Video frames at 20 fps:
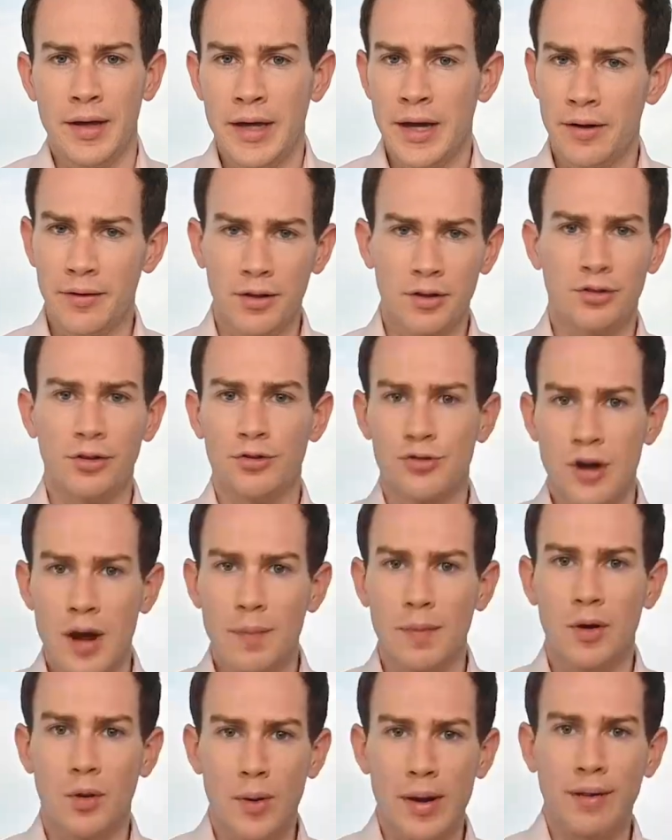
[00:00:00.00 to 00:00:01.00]
Here are the two
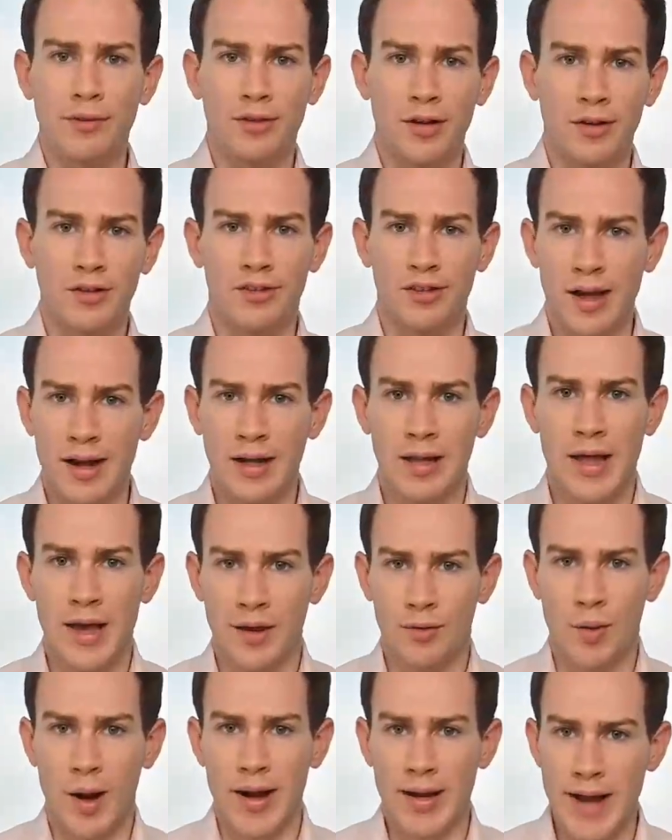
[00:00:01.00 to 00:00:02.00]
tropical waves on
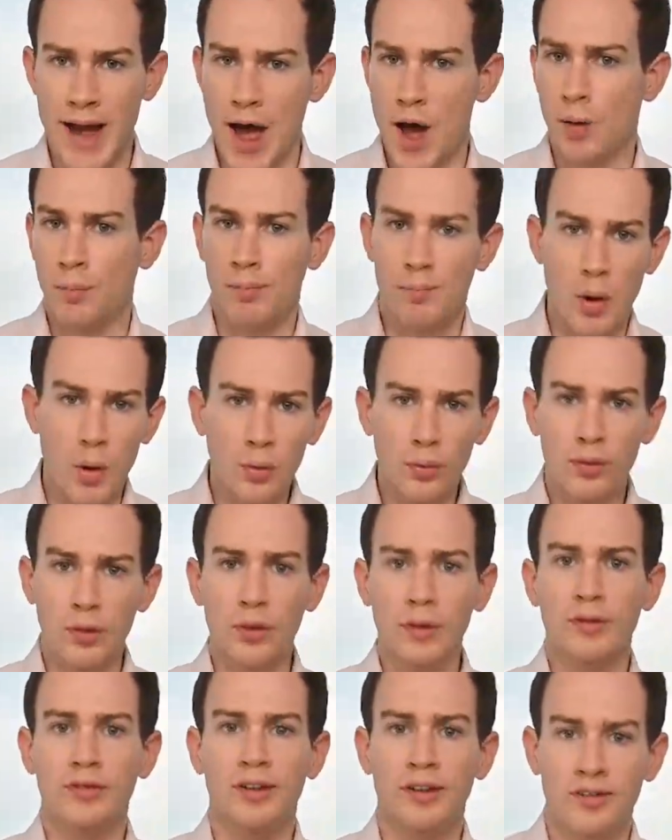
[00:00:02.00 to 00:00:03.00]
satellite right now. Both
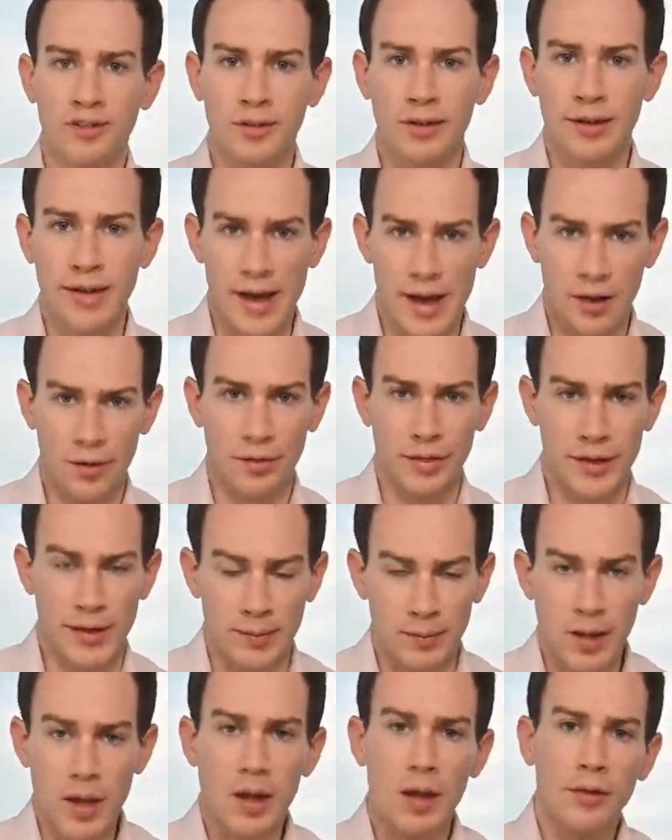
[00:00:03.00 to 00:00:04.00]
look decently
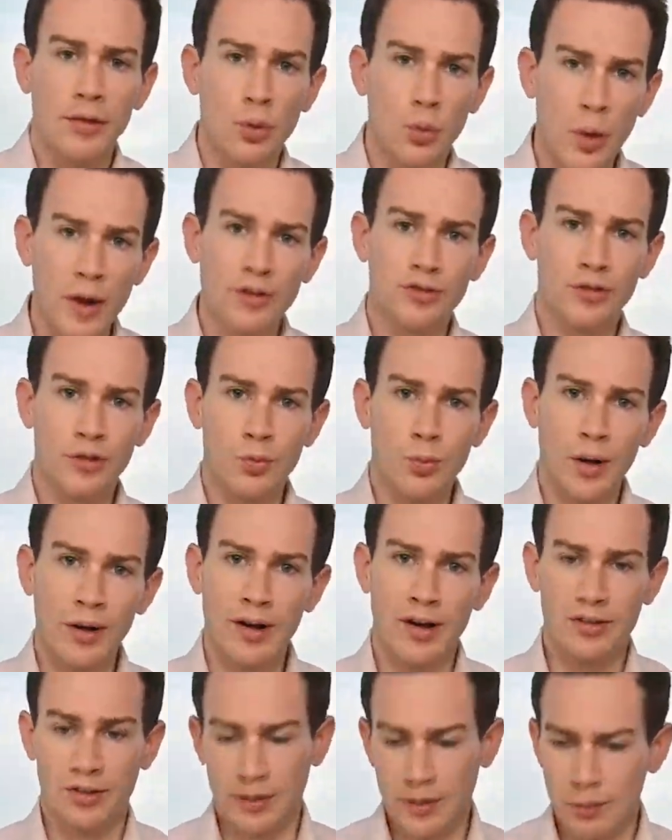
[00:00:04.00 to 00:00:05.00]
healthy. The western one
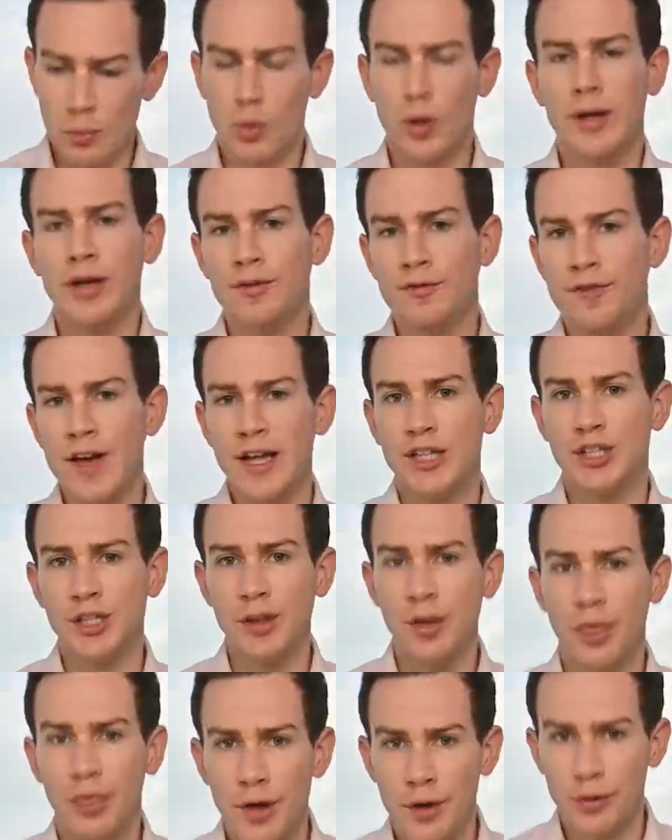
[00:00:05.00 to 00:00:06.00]
has a little more
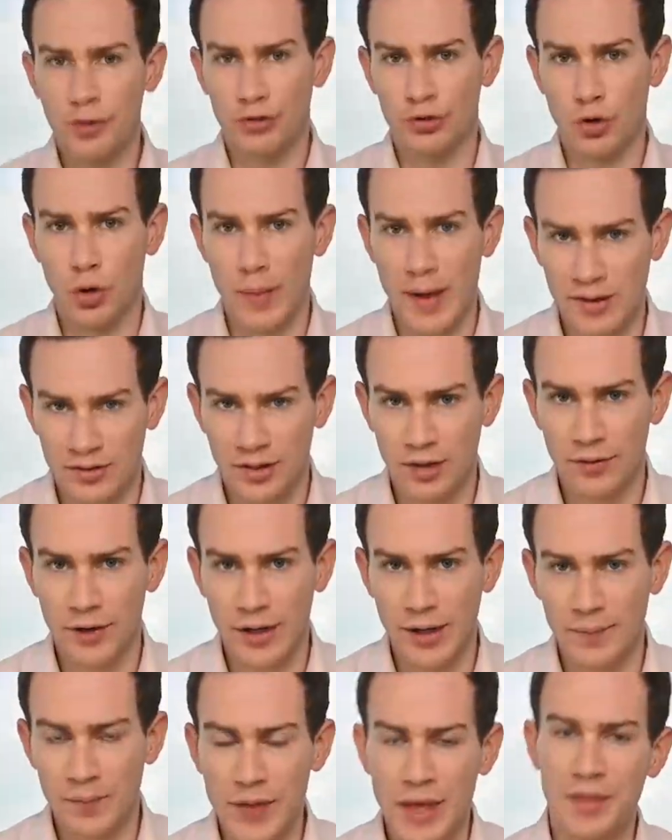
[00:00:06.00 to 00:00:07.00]
convection, thunderstorm
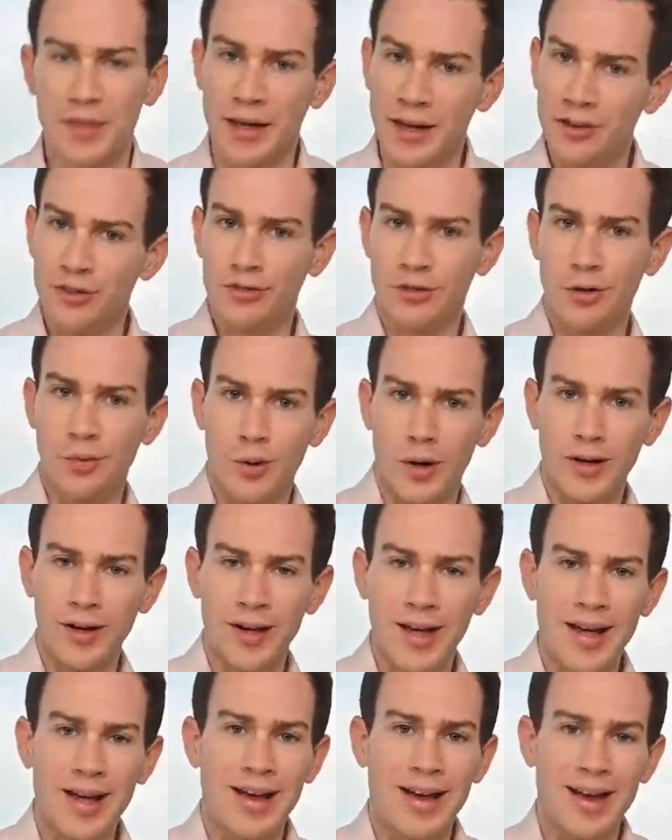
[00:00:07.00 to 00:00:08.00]
activity, and the eastern one
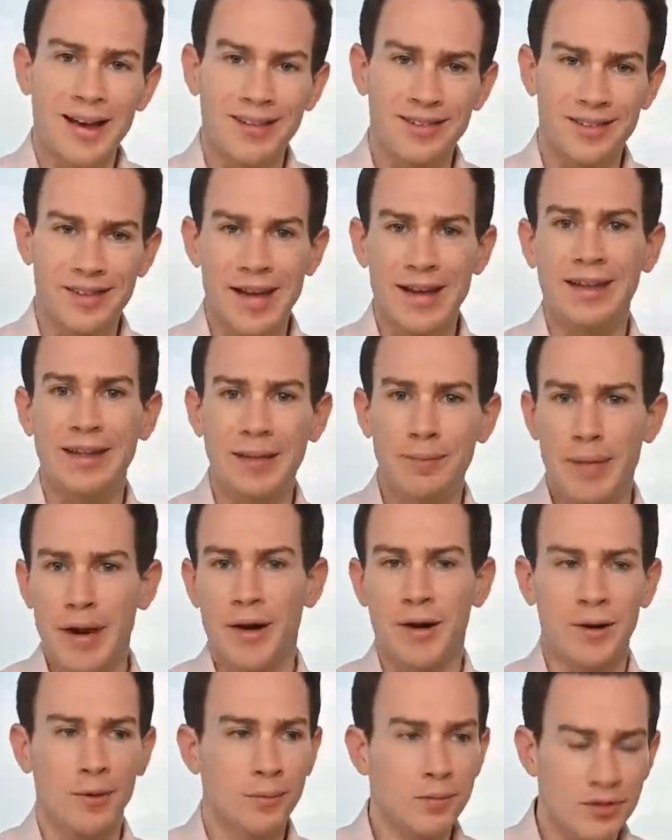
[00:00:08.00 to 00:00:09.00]
has slightly
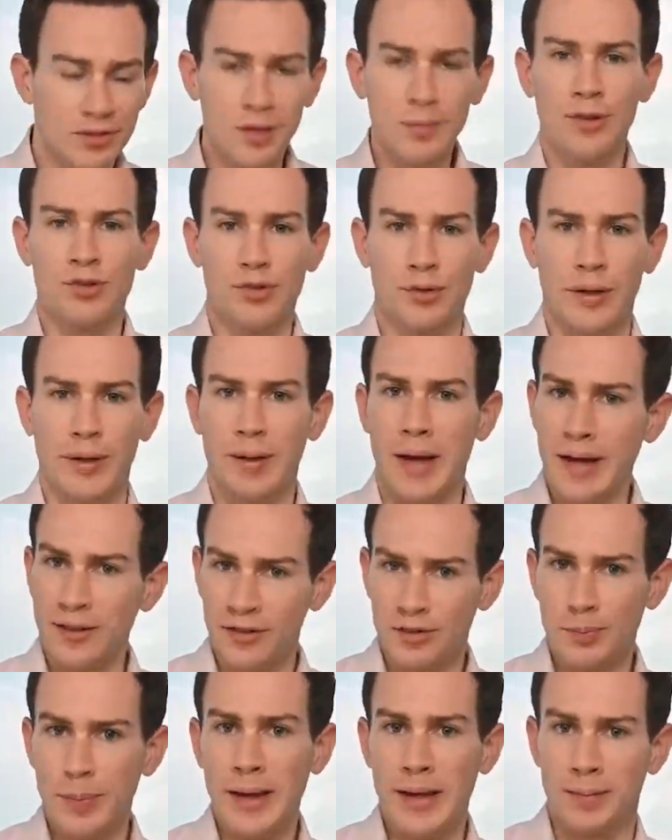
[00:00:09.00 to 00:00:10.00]
better symmetry
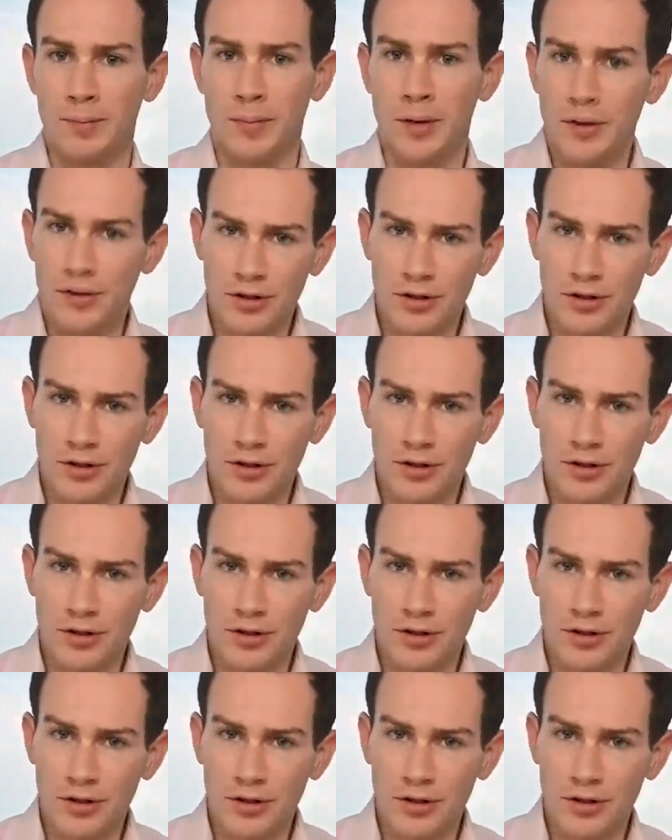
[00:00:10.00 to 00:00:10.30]
and spin.